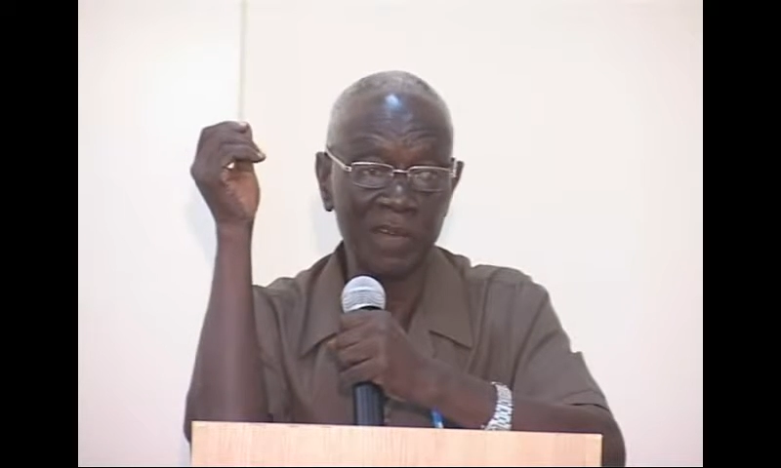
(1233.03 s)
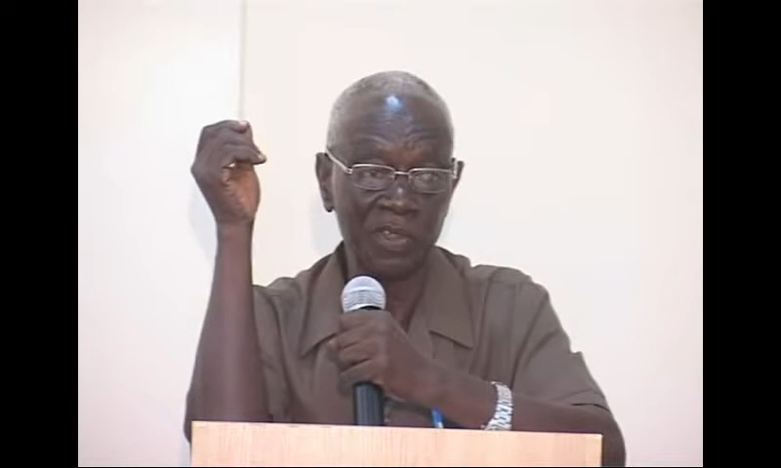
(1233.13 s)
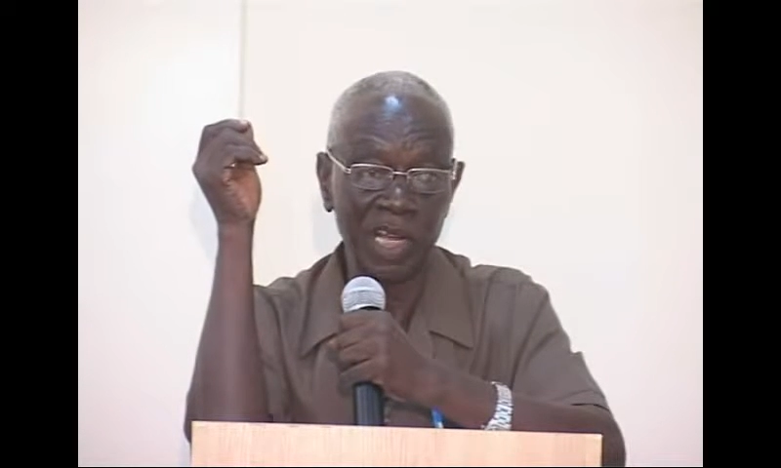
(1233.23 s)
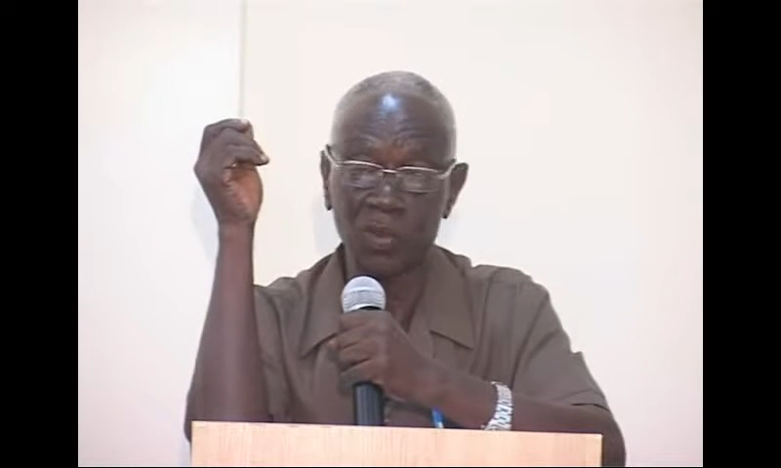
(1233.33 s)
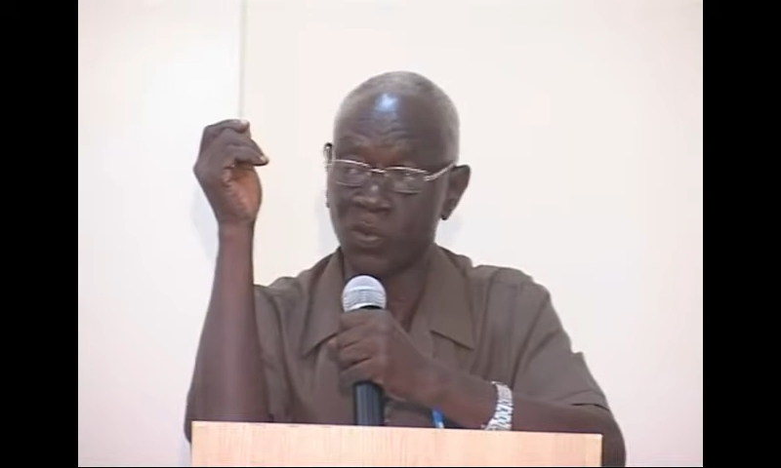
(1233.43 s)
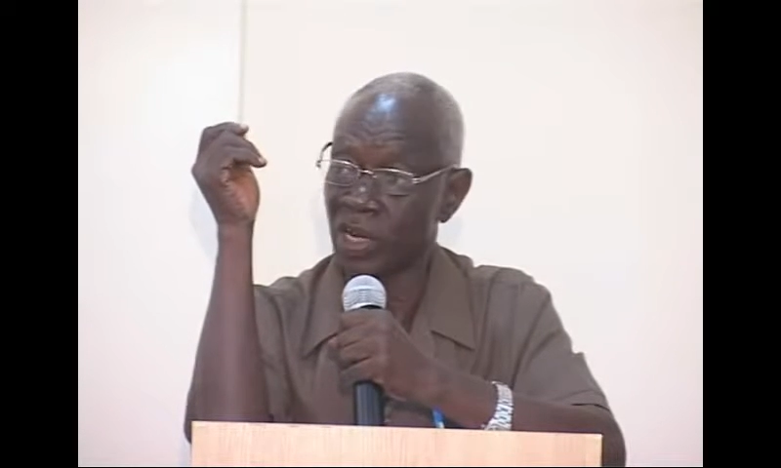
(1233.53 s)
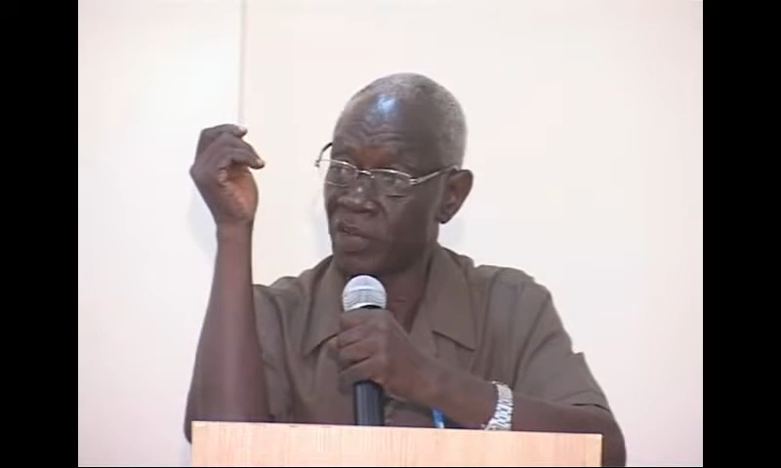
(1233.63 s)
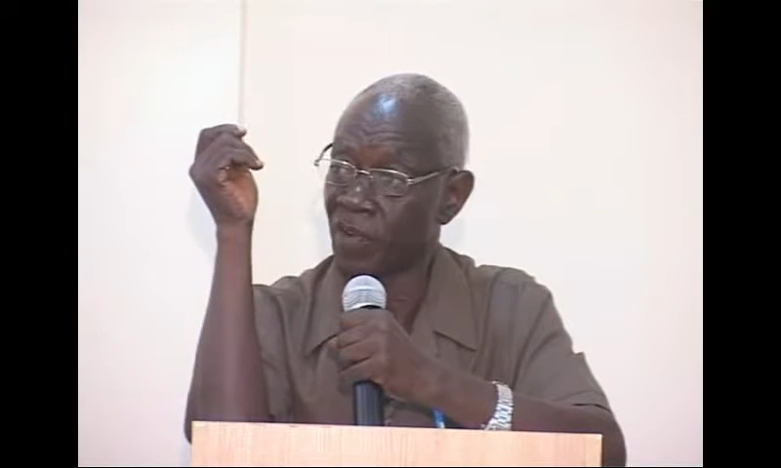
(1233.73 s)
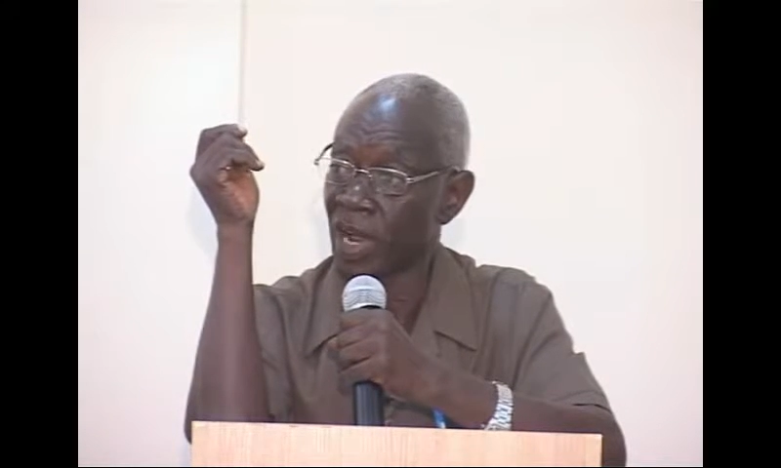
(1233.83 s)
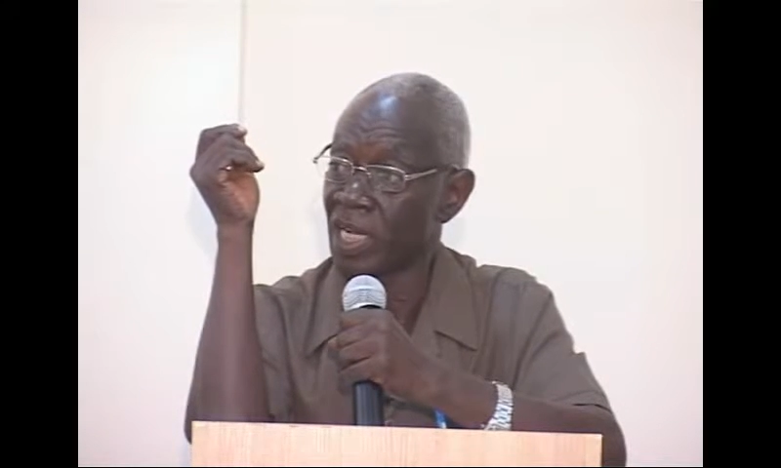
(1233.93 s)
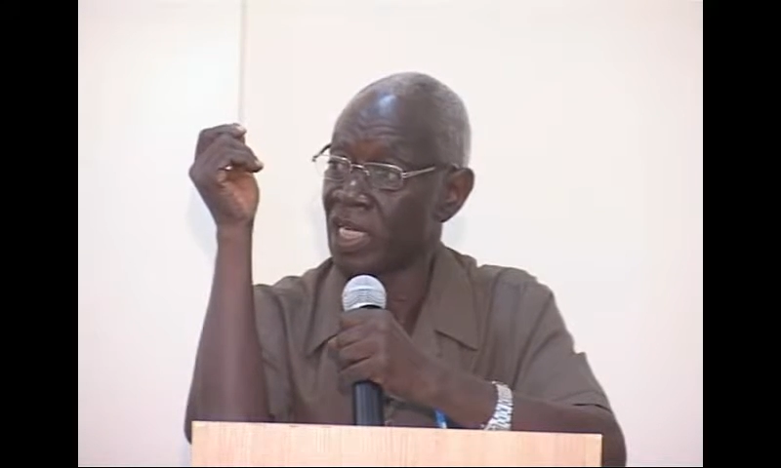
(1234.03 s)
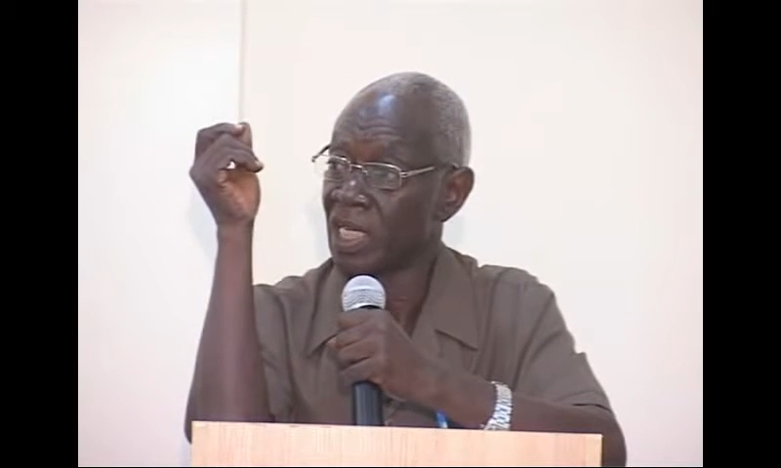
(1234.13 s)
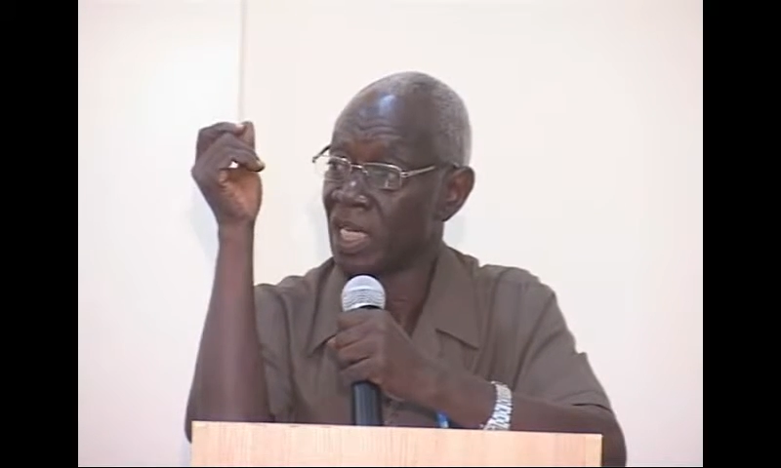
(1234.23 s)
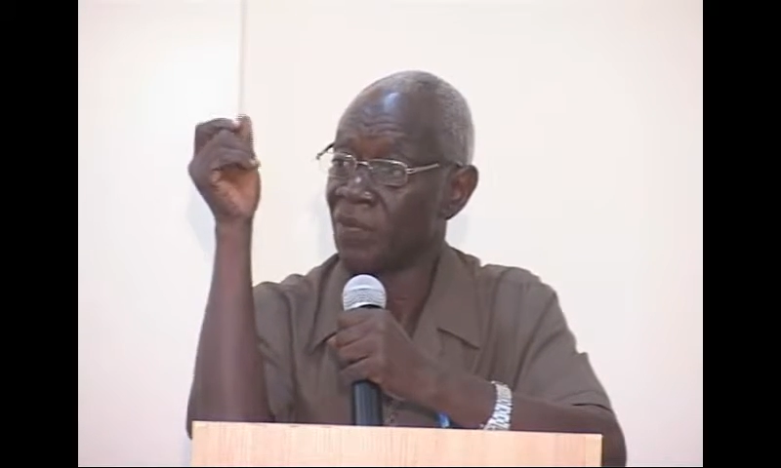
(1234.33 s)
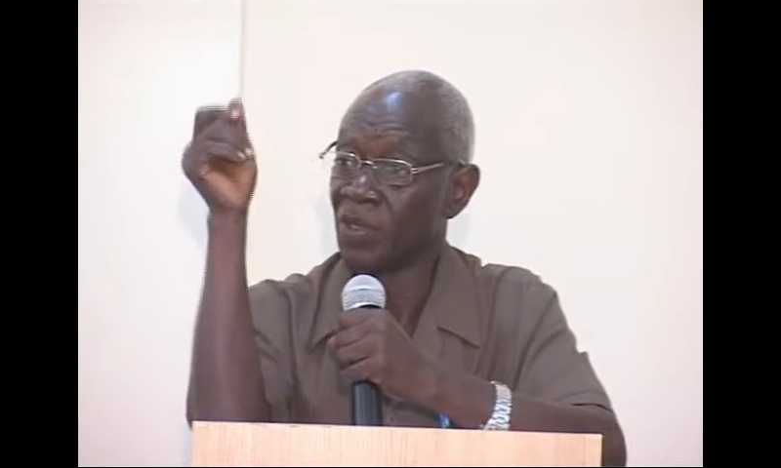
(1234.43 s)
have tried to verify
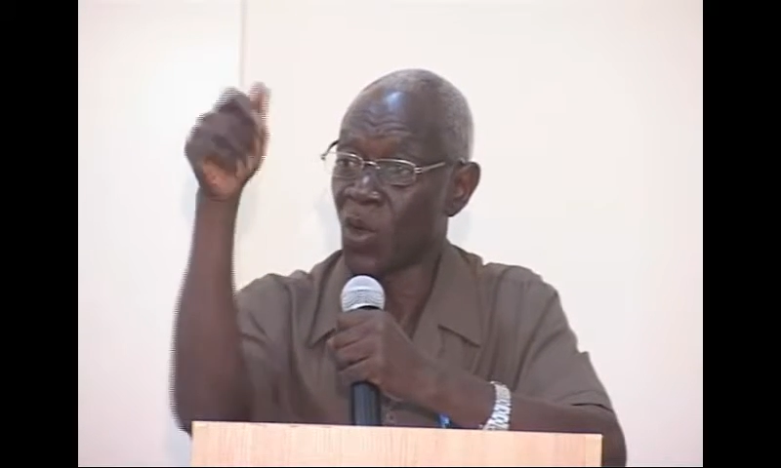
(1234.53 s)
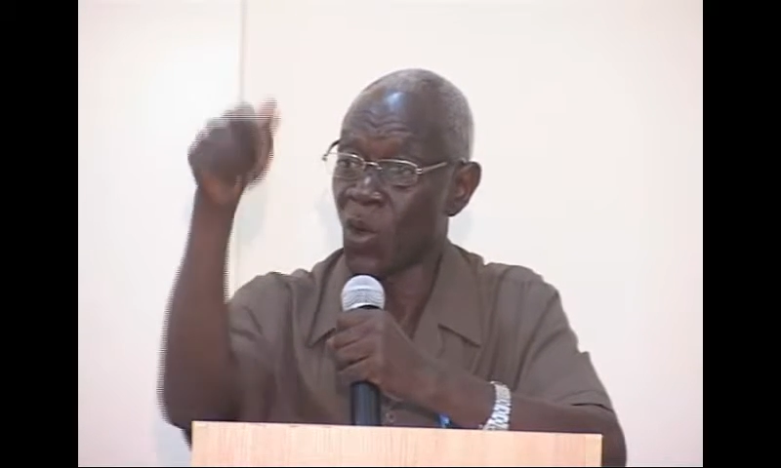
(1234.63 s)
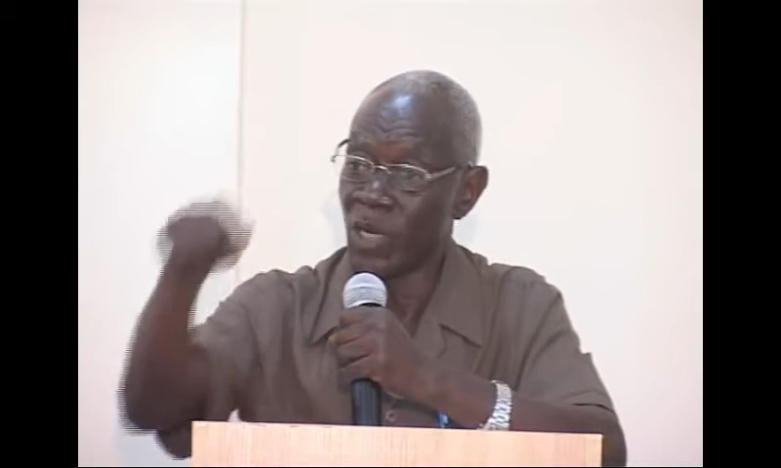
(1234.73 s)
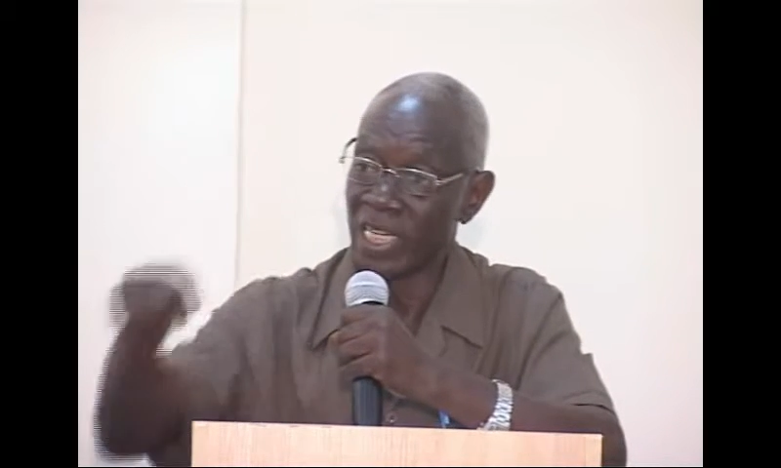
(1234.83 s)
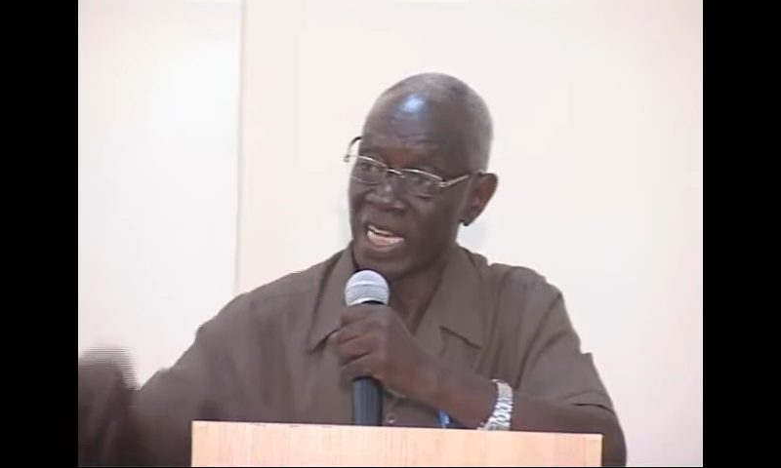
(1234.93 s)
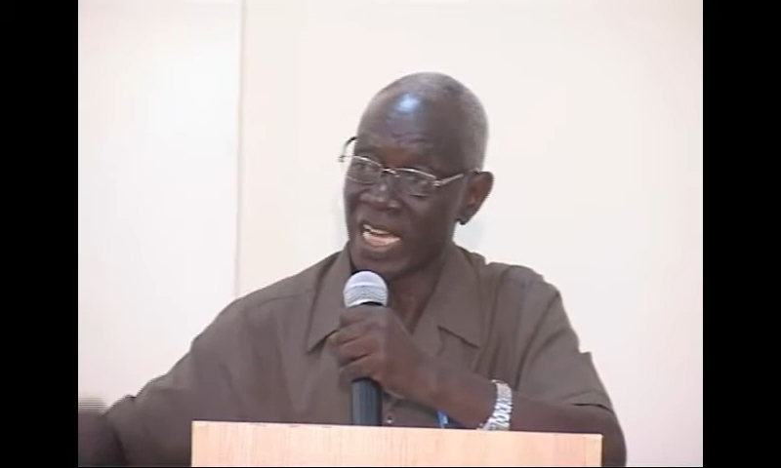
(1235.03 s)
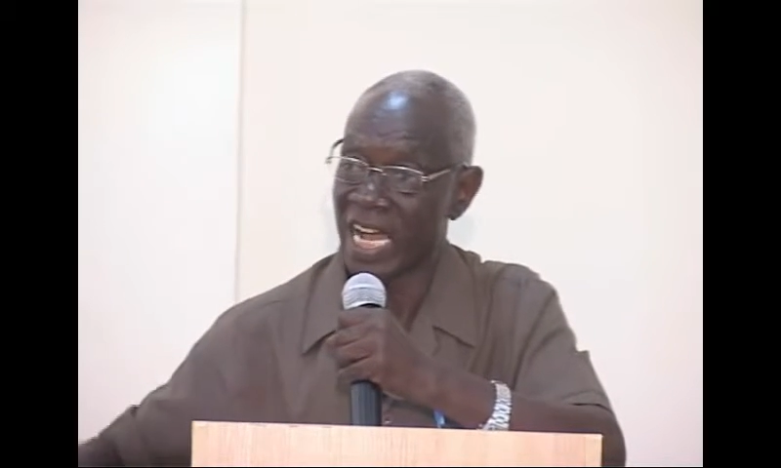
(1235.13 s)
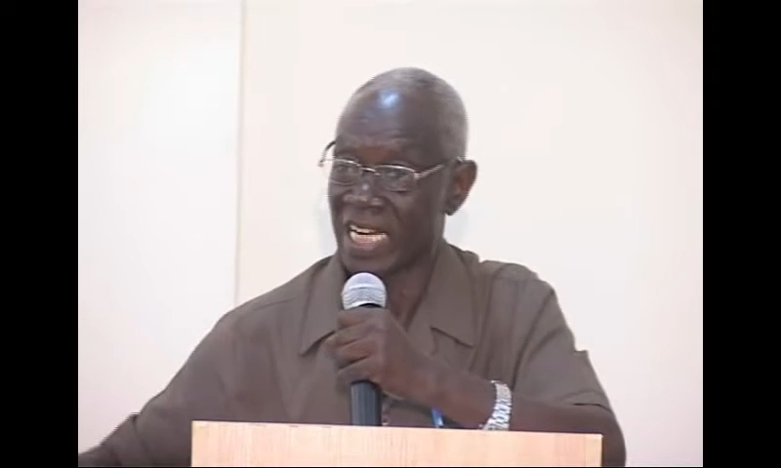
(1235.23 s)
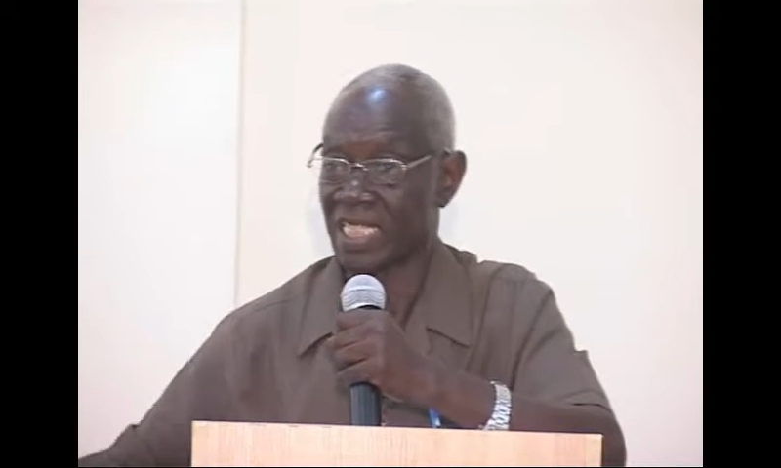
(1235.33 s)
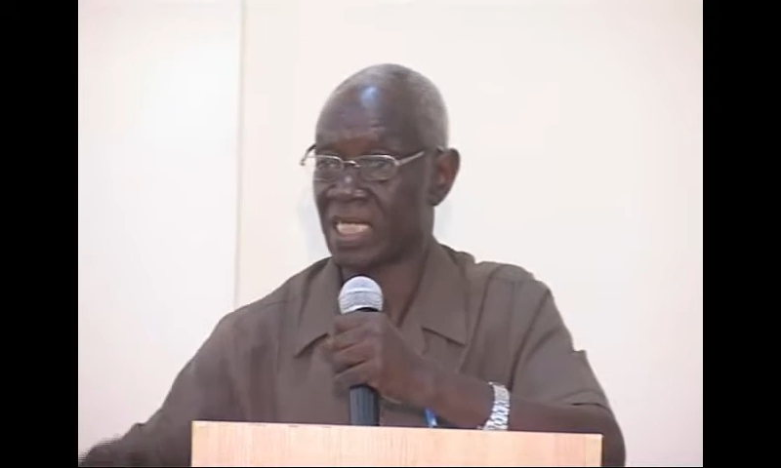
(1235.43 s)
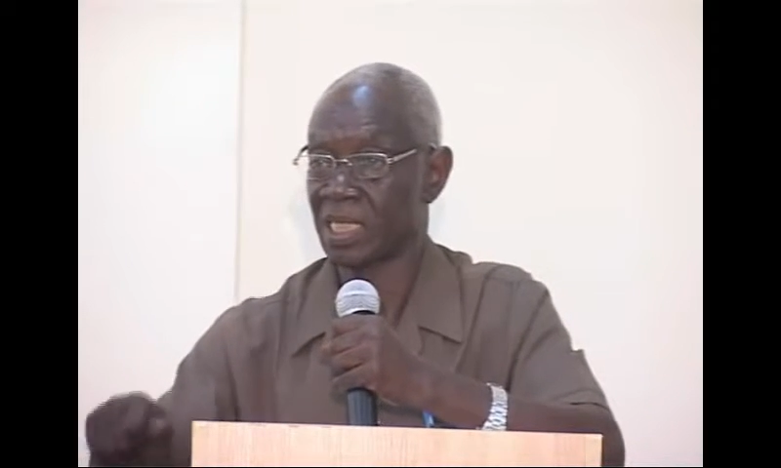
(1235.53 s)
even only the card,